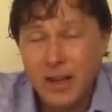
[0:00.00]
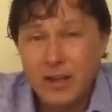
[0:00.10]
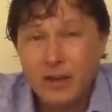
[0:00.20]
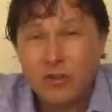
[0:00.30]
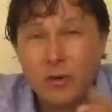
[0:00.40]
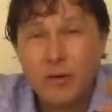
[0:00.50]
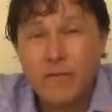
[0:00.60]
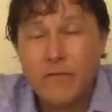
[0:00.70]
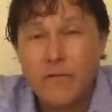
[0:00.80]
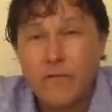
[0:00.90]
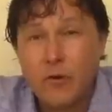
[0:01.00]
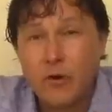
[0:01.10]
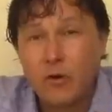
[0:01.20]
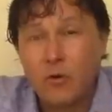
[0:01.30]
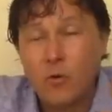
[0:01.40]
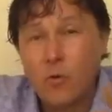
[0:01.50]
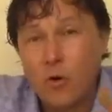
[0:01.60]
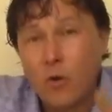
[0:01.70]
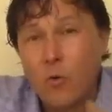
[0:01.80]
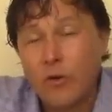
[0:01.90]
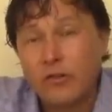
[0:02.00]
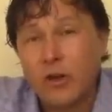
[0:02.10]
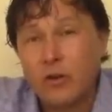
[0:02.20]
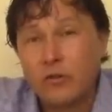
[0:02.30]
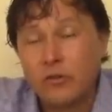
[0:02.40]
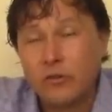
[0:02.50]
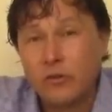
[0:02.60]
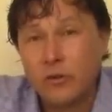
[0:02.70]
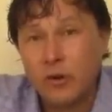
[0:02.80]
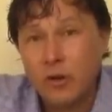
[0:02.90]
and determine if a vertical or a horizontal juicer